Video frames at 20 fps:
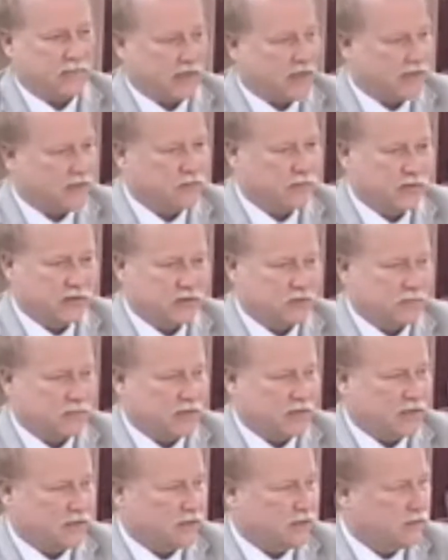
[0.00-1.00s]
not a rich
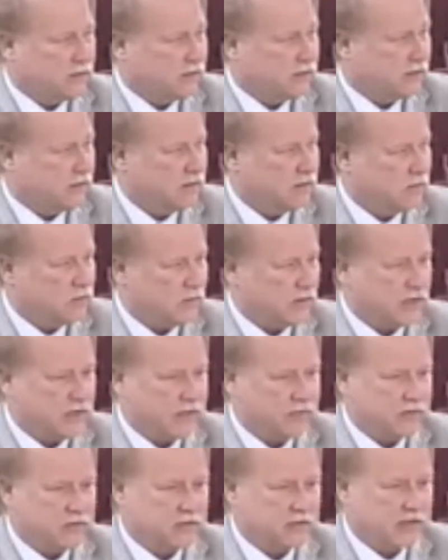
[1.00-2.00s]
man. When I
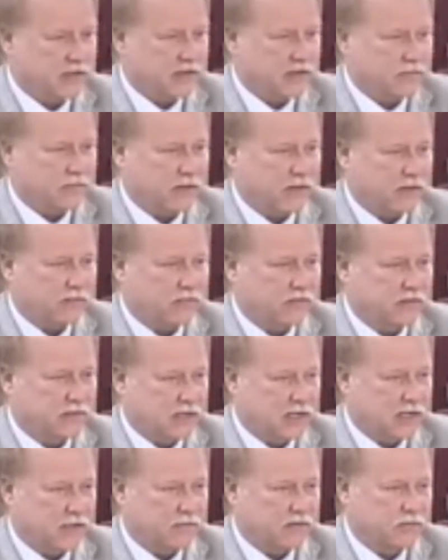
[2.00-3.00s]
retired, my
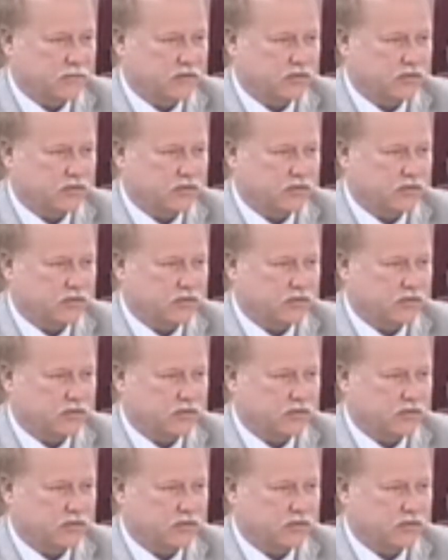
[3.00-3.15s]
retirement